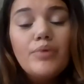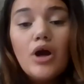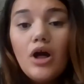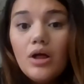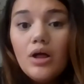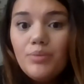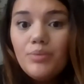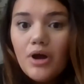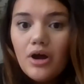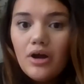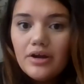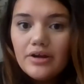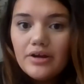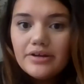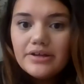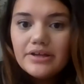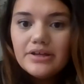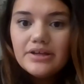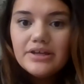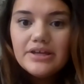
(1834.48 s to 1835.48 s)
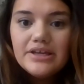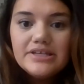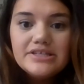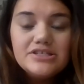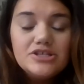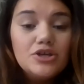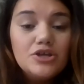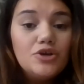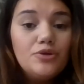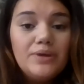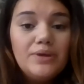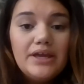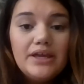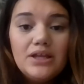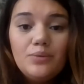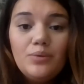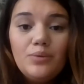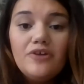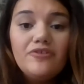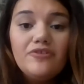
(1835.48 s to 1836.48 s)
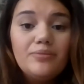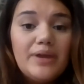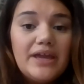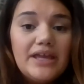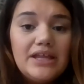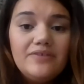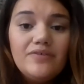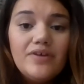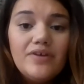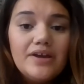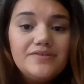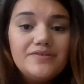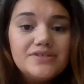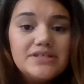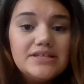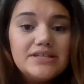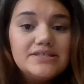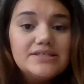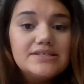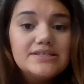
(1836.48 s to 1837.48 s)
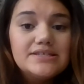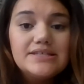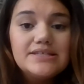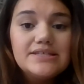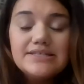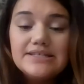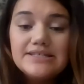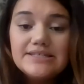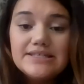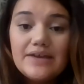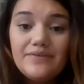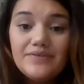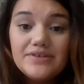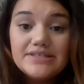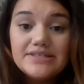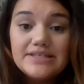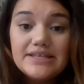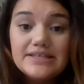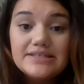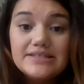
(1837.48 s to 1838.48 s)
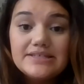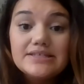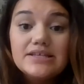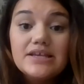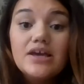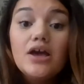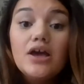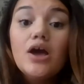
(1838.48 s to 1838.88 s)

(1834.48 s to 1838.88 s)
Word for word: Ballpark is you could be anywhere from eighty-five cents to sixty-seven cents.